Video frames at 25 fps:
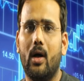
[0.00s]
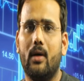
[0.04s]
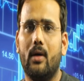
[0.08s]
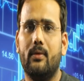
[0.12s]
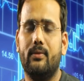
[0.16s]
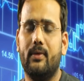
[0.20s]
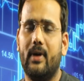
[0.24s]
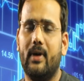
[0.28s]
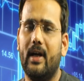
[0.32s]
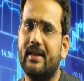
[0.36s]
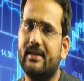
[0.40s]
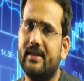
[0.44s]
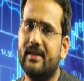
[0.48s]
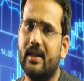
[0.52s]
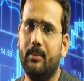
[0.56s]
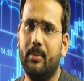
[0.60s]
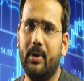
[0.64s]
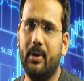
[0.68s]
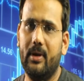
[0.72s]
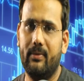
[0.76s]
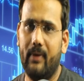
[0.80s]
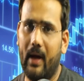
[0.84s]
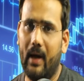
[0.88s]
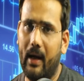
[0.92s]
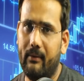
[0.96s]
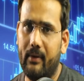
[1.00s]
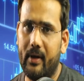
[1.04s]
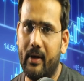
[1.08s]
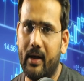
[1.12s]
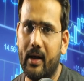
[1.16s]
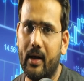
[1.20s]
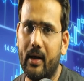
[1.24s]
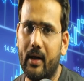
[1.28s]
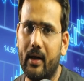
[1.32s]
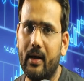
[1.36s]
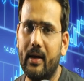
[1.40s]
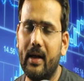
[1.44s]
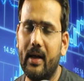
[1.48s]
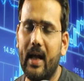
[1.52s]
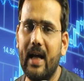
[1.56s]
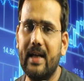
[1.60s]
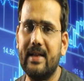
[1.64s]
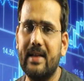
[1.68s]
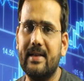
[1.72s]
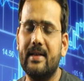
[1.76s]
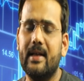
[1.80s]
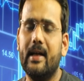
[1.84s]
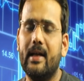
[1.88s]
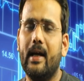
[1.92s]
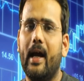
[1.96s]
of S&P 500
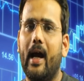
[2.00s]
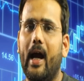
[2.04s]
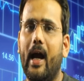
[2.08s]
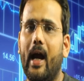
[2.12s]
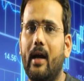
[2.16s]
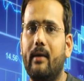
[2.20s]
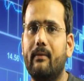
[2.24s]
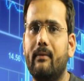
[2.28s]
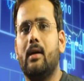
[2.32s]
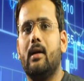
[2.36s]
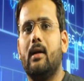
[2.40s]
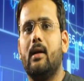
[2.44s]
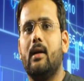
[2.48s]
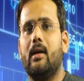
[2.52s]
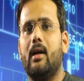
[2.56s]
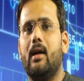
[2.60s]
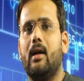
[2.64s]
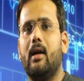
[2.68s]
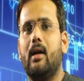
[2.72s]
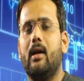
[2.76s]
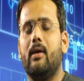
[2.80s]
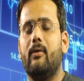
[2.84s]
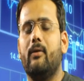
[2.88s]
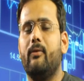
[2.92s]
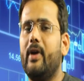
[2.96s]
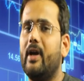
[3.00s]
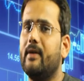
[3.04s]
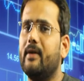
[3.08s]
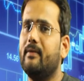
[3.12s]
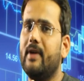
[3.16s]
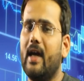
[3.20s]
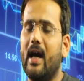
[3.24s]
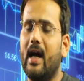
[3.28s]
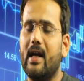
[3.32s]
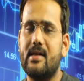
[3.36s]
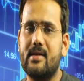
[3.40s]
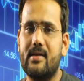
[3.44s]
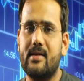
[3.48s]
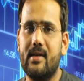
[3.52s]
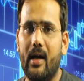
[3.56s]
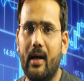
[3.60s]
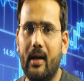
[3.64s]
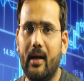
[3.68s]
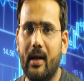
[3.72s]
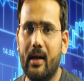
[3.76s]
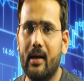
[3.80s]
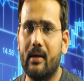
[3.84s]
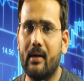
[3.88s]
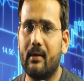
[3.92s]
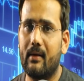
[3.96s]
index, where we are
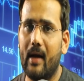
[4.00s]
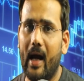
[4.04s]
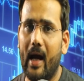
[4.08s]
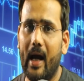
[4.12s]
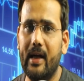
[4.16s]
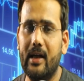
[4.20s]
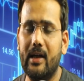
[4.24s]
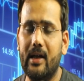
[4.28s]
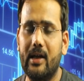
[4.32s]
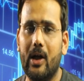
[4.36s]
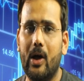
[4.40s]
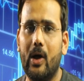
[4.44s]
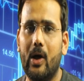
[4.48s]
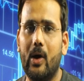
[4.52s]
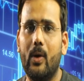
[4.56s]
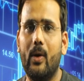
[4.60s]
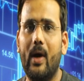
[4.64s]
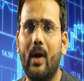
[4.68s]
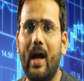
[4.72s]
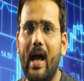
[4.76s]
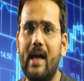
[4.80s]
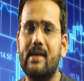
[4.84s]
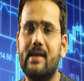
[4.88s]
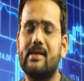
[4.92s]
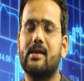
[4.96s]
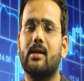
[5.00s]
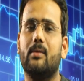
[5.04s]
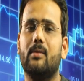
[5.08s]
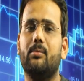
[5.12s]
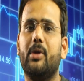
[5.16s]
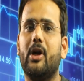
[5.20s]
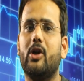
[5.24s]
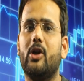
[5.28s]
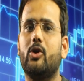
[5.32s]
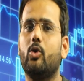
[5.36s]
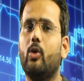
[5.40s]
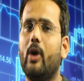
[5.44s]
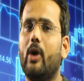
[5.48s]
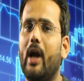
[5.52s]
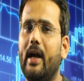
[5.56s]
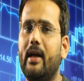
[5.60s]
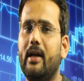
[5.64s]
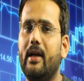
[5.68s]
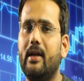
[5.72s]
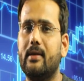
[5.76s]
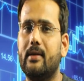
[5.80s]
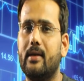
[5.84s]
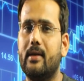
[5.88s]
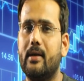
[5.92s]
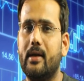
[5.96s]
standing right now as compared to
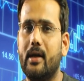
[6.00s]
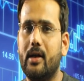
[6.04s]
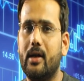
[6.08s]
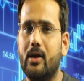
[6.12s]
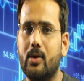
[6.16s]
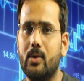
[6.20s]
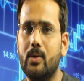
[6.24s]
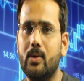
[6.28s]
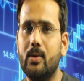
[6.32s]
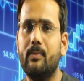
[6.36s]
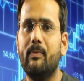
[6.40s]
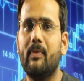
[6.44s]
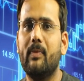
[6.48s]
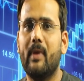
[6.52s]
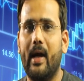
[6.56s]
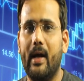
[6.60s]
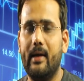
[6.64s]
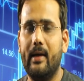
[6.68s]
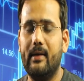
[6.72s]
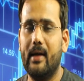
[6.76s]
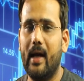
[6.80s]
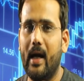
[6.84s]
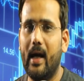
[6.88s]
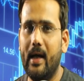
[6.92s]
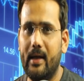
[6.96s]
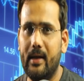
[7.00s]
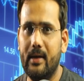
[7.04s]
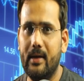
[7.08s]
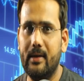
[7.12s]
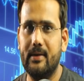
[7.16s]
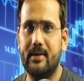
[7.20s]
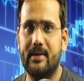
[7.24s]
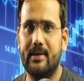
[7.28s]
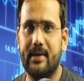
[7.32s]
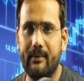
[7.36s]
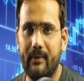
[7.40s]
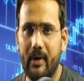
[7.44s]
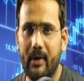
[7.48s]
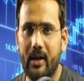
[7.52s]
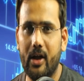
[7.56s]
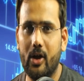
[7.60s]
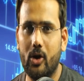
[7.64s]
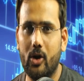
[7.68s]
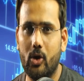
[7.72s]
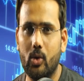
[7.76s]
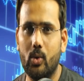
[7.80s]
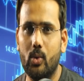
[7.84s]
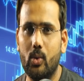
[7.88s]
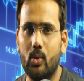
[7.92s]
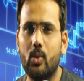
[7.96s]
1932 and
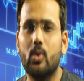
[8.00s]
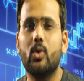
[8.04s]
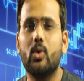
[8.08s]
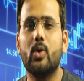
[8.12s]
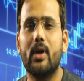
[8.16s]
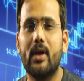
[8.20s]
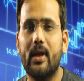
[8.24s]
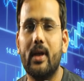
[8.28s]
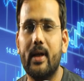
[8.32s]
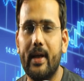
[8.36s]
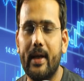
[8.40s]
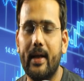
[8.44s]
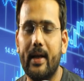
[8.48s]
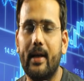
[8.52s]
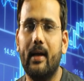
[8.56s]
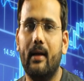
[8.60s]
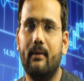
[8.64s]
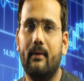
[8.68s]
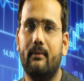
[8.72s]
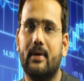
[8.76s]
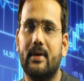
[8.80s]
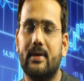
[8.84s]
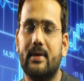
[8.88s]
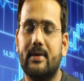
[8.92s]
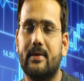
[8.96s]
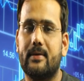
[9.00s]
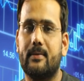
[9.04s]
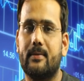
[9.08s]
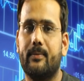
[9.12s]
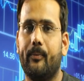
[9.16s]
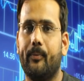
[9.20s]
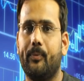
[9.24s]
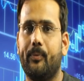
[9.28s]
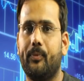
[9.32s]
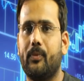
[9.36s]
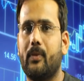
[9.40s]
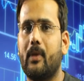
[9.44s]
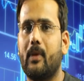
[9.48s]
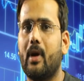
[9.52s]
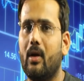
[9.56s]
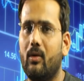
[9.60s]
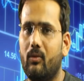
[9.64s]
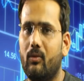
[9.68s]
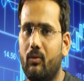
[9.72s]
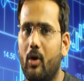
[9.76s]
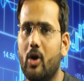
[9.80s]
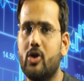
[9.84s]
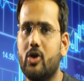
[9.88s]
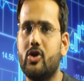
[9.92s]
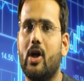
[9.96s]
1972 key levels.
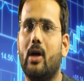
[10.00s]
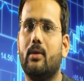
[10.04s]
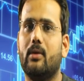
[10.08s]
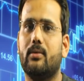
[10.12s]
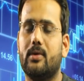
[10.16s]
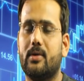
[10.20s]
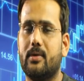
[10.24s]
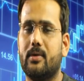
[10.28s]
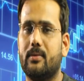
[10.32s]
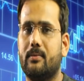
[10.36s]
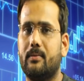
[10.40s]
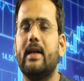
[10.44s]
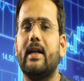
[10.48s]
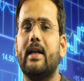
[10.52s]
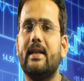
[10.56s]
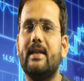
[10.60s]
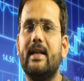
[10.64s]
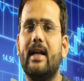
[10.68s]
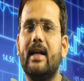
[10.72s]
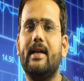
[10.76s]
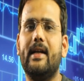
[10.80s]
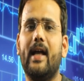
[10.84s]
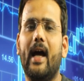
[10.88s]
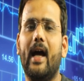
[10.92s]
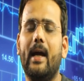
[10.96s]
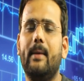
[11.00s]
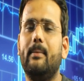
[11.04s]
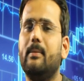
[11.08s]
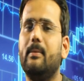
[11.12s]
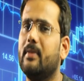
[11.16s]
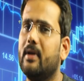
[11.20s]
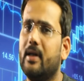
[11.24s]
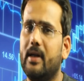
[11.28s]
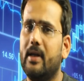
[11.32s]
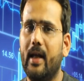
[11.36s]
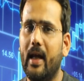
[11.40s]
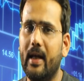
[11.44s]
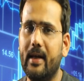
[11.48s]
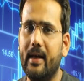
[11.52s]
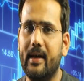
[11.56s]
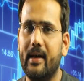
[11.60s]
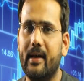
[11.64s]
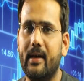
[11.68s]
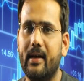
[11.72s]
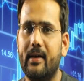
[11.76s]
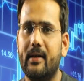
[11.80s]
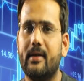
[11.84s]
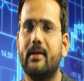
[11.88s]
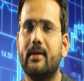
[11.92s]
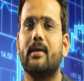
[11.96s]
Watch out. Till that time,
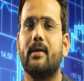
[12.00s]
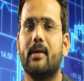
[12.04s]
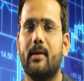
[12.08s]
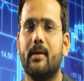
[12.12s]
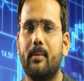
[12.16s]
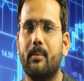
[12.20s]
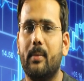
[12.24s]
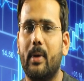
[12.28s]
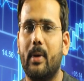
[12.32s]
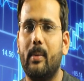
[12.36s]
take care.